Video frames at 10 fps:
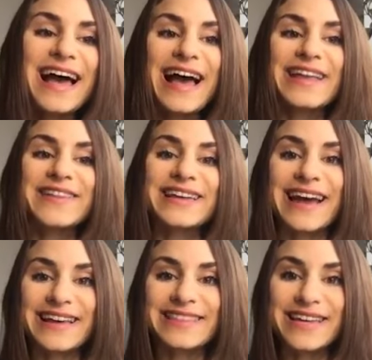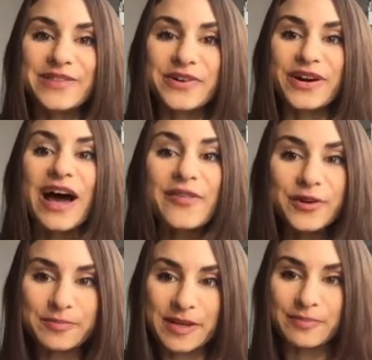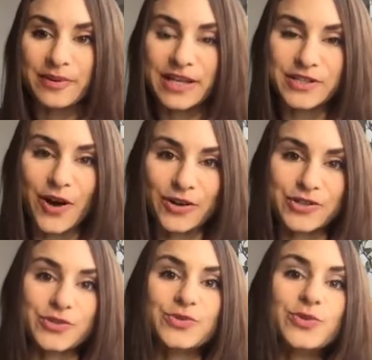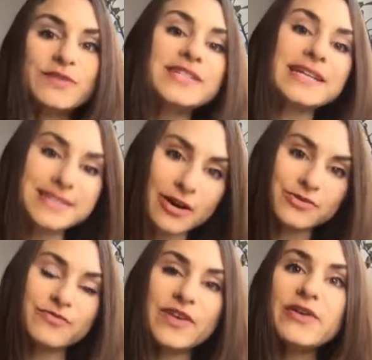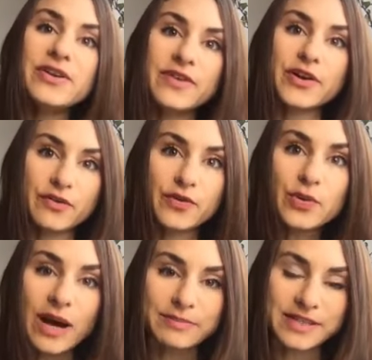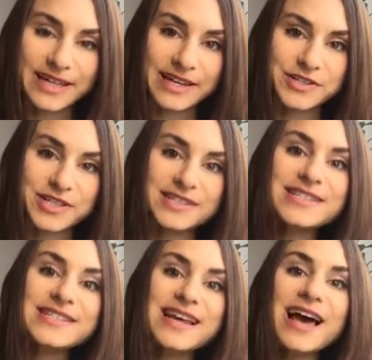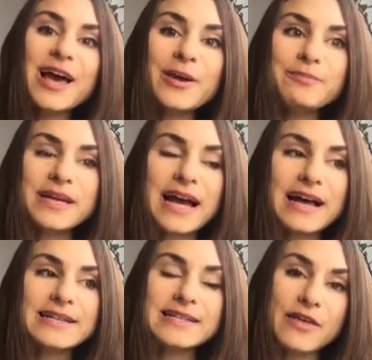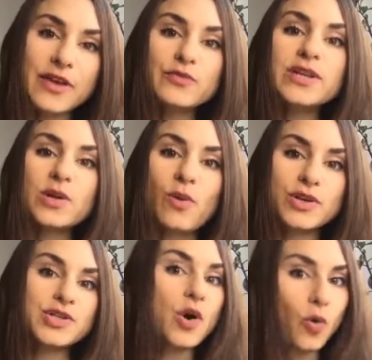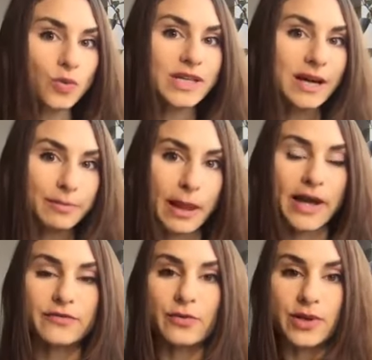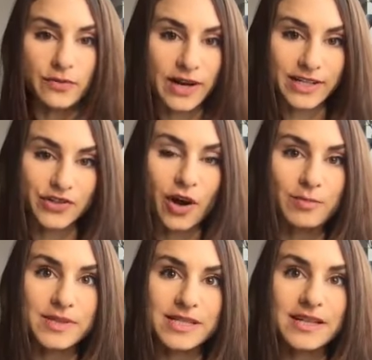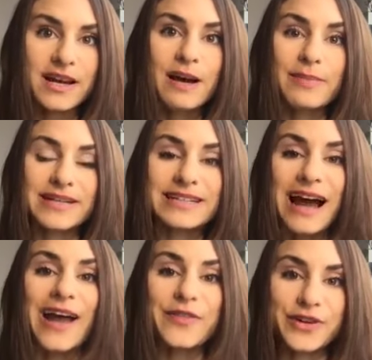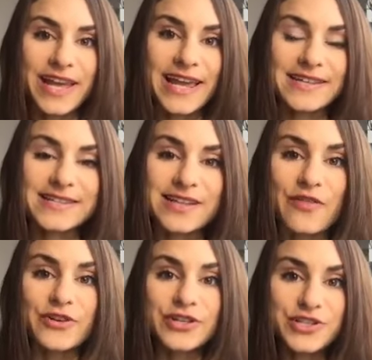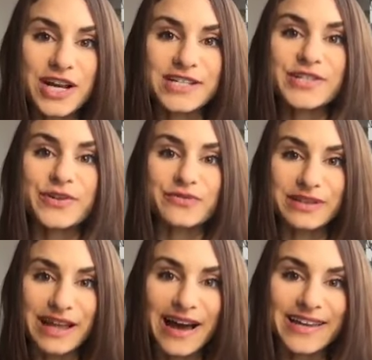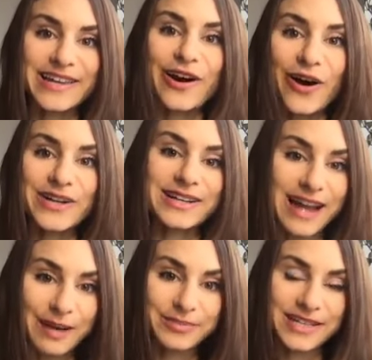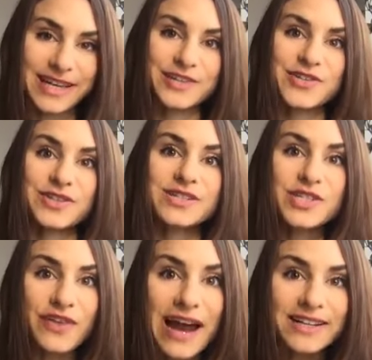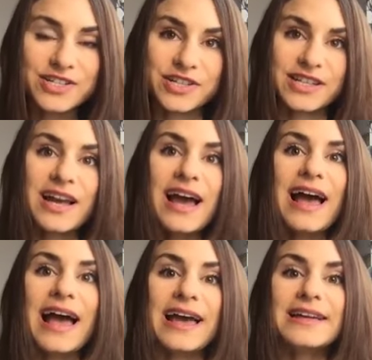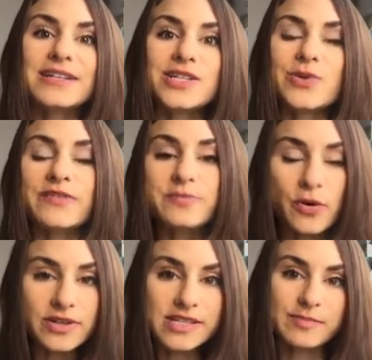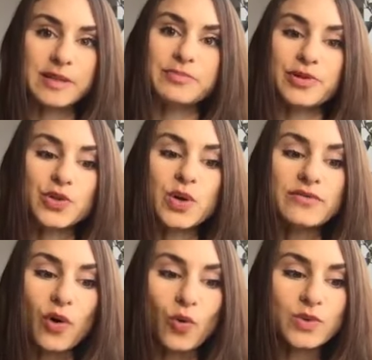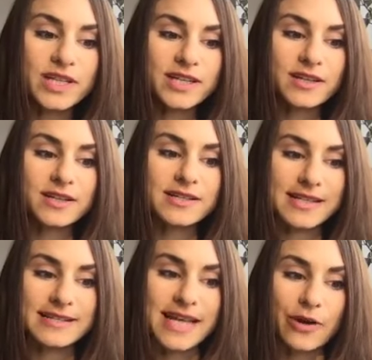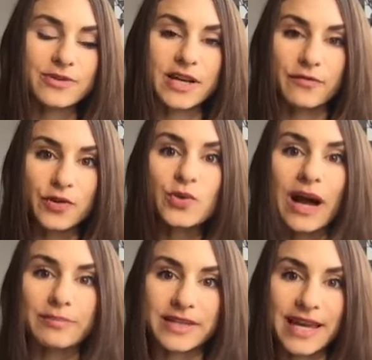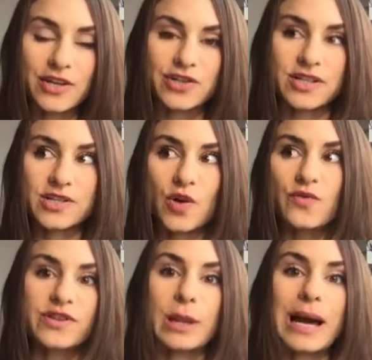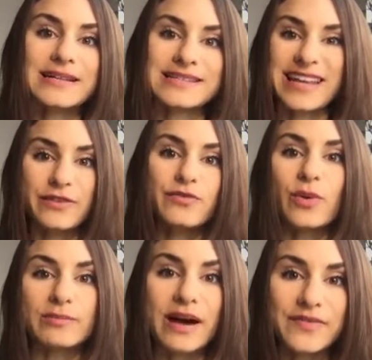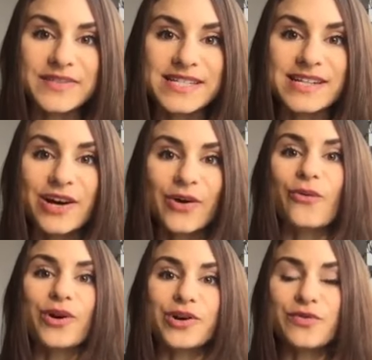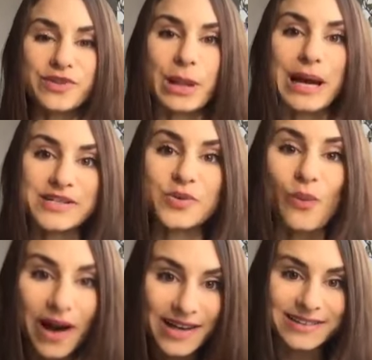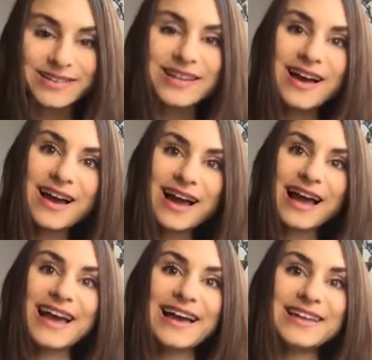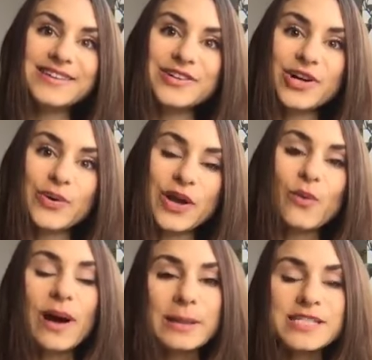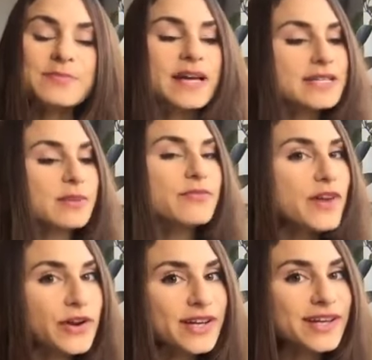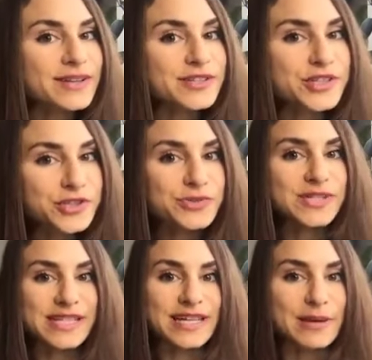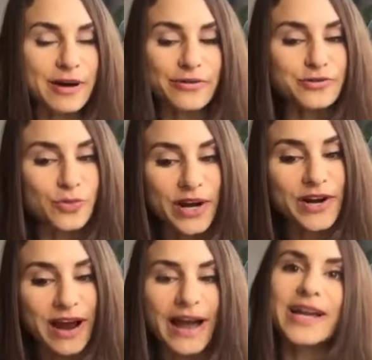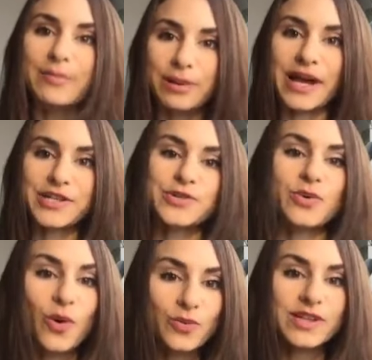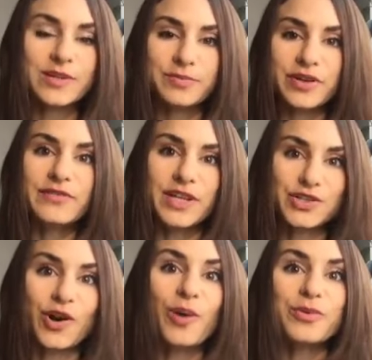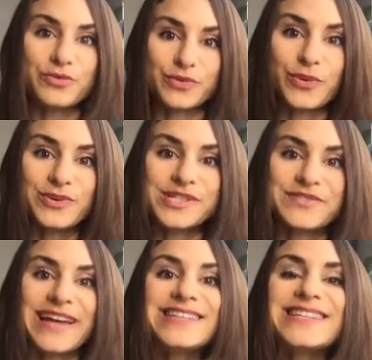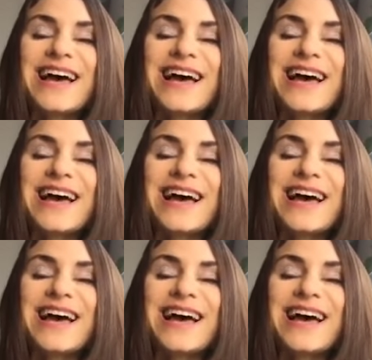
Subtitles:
And then I think there are other people I talk to who have sent out very, very few applications because they really want to only apply for the right jobs. But in either case, they're just relying on an application strategy. And so I've spoken to people who have only sent out a few applications over the last 4 months or over the last while. And they're going, well, it's because I'm very choosy about where I apply to, only the perfect job roles, right?